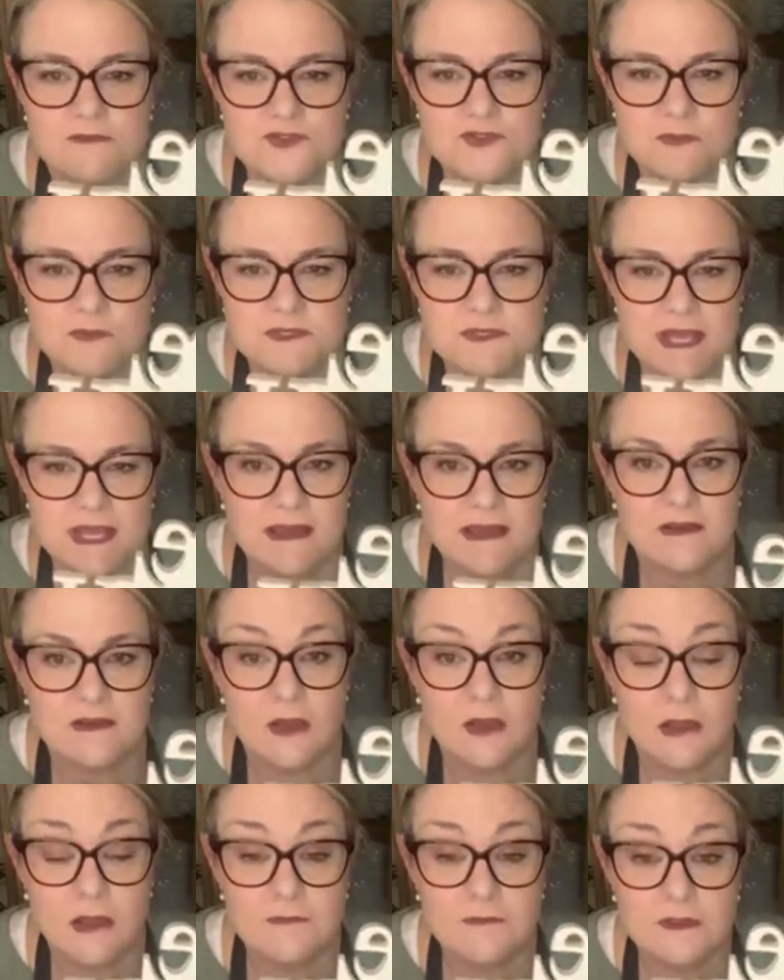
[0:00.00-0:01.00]
I've dropped out.
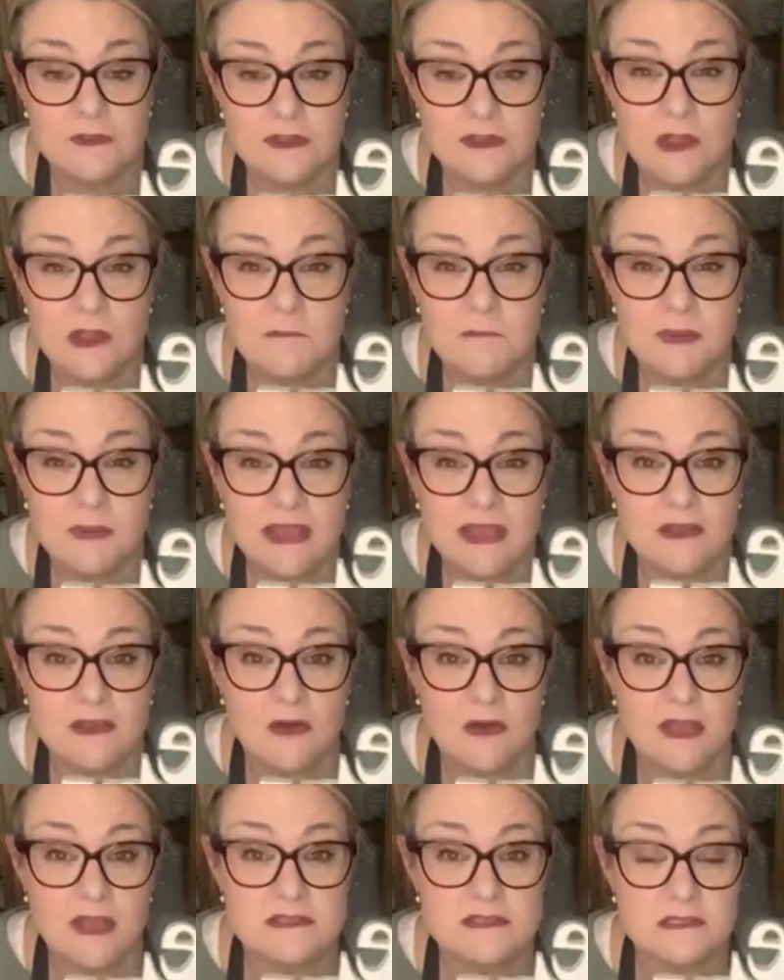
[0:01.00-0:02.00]
Hopefully I'm
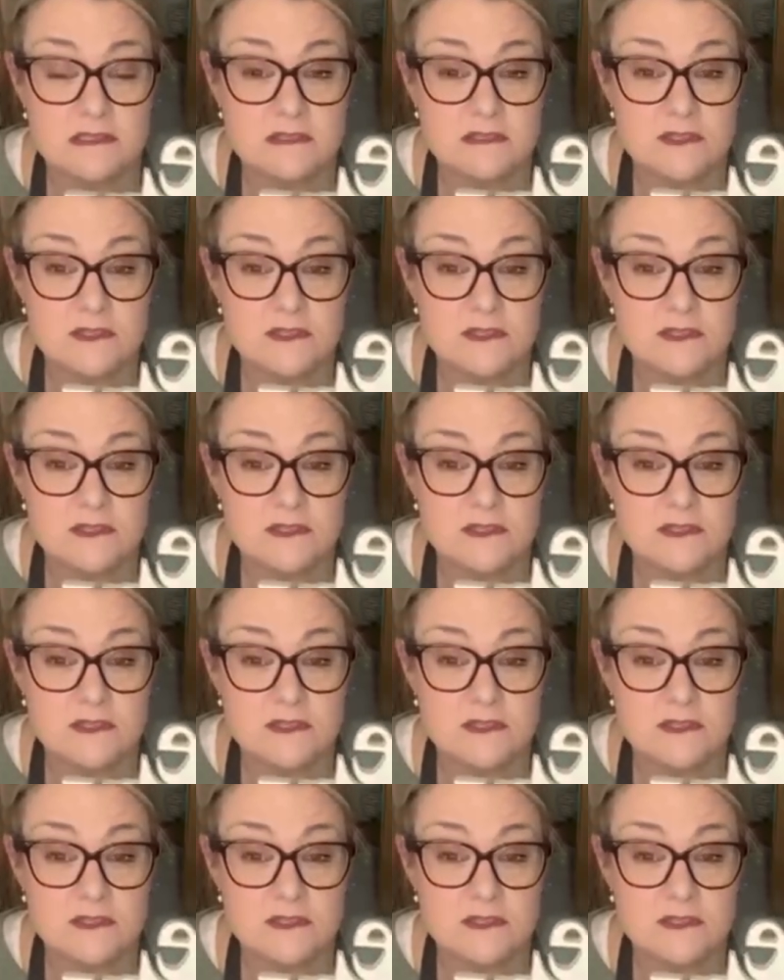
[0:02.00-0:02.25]
back, guys.